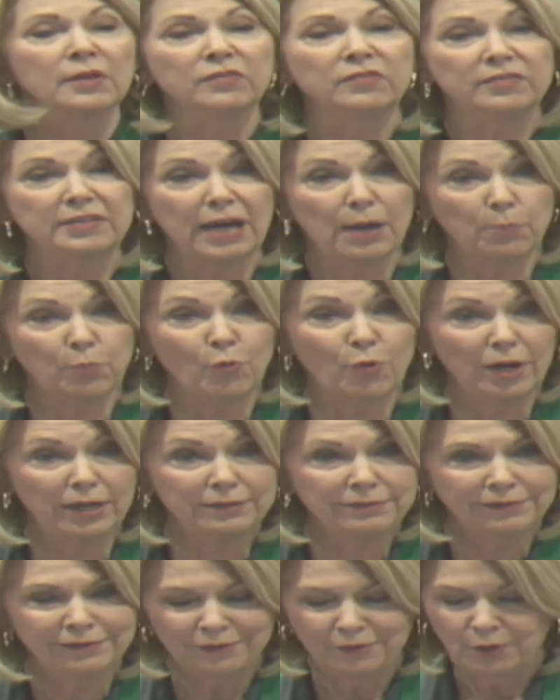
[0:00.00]
Step
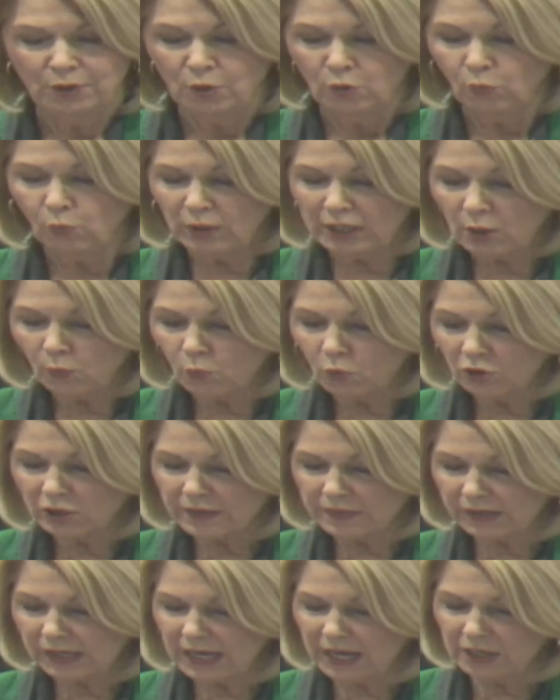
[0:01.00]
one, we
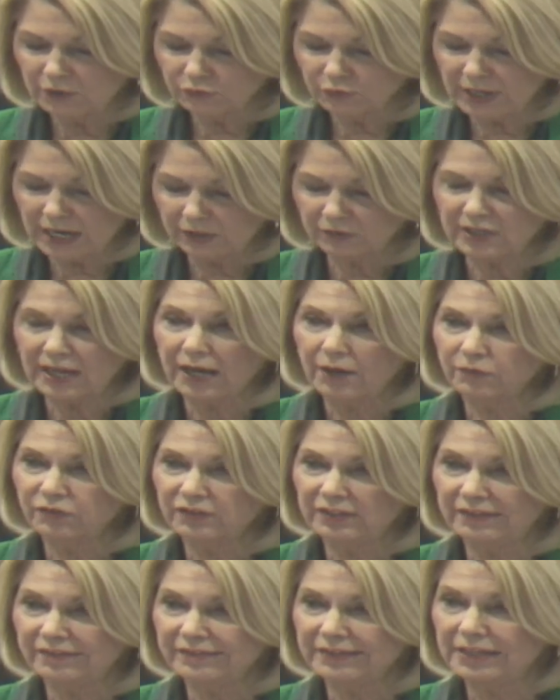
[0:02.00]
awarded the contract to
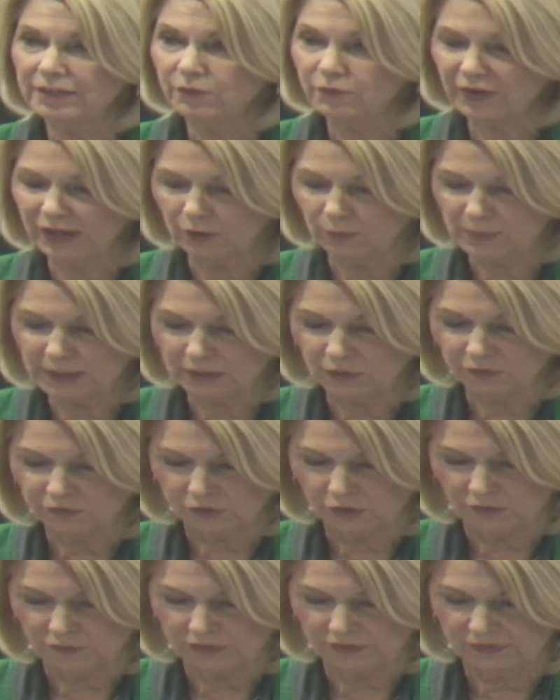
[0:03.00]
FCC Environmental
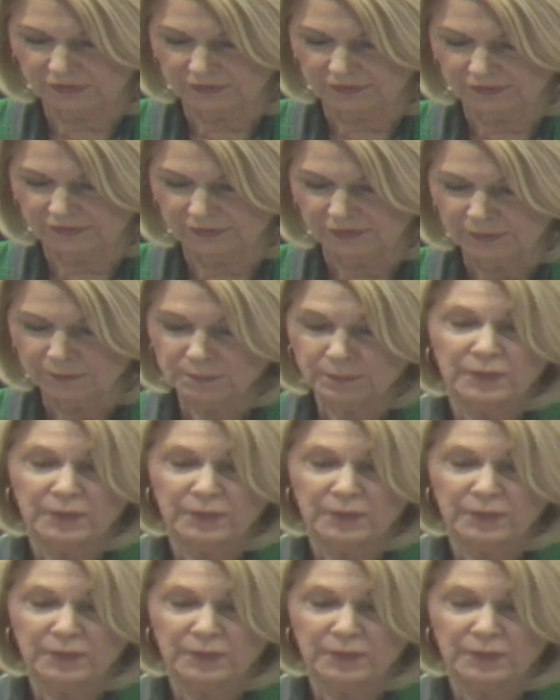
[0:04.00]
Services.